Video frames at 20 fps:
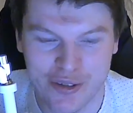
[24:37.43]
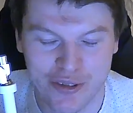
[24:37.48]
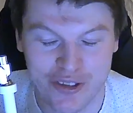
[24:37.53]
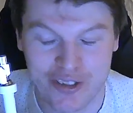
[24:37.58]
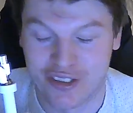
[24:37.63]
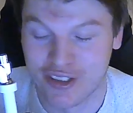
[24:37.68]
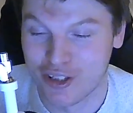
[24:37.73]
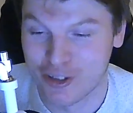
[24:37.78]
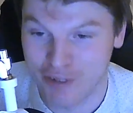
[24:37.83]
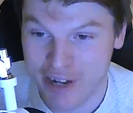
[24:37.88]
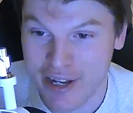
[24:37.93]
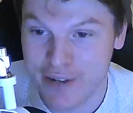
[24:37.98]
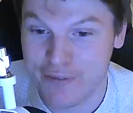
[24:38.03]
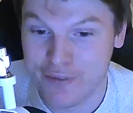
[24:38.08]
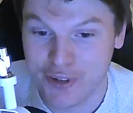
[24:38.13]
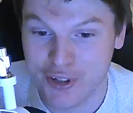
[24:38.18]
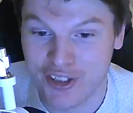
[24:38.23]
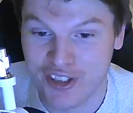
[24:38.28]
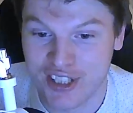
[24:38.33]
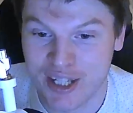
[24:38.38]
It's a great
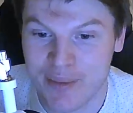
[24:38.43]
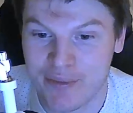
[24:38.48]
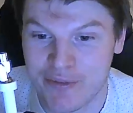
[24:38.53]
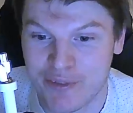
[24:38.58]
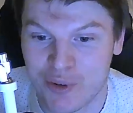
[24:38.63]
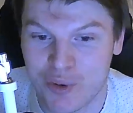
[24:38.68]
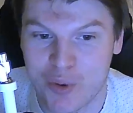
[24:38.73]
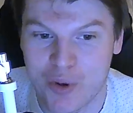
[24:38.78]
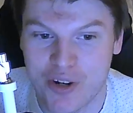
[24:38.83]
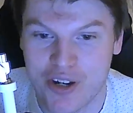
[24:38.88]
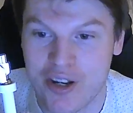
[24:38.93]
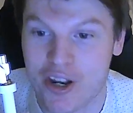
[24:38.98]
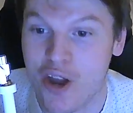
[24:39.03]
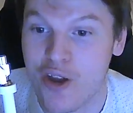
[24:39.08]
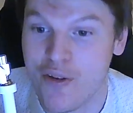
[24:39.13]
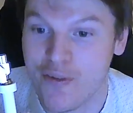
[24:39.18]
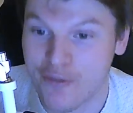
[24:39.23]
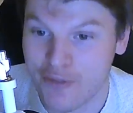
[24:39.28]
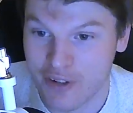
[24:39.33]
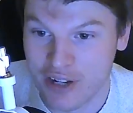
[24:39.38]
first step forward, and
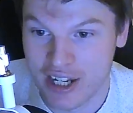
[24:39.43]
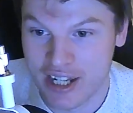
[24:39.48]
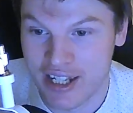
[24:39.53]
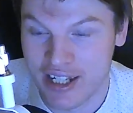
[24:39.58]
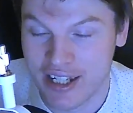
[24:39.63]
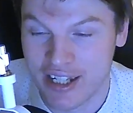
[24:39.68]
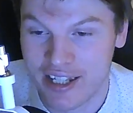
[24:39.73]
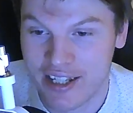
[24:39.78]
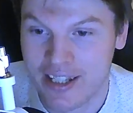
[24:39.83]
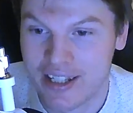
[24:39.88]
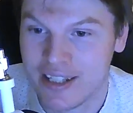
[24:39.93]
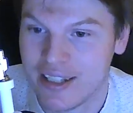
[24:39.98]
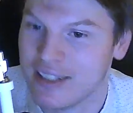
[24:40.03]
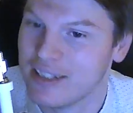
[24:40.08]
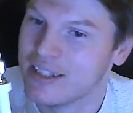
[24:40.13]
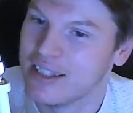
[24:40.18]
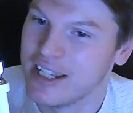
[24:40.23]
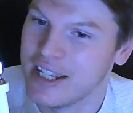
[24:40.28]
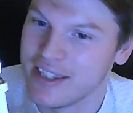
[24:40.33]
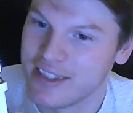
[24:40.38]
hopefully
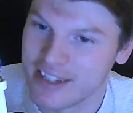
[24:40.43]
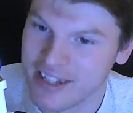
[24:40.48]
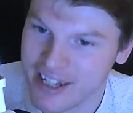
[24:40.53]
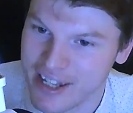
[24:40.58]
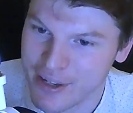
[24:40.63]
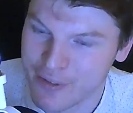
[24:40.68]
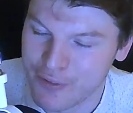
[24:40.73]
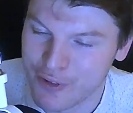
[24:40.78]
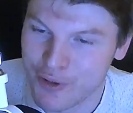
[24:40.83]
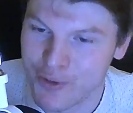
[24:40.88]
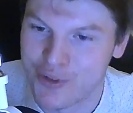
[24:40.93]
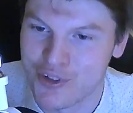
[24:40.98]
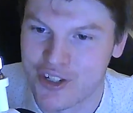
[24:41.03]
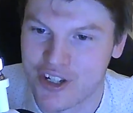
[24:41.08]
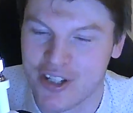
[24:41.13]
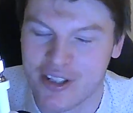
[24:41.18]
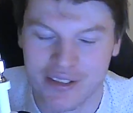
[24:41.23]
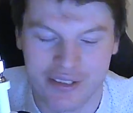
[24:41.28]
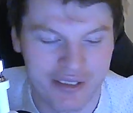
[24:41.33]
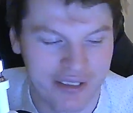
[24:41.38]
in the near future,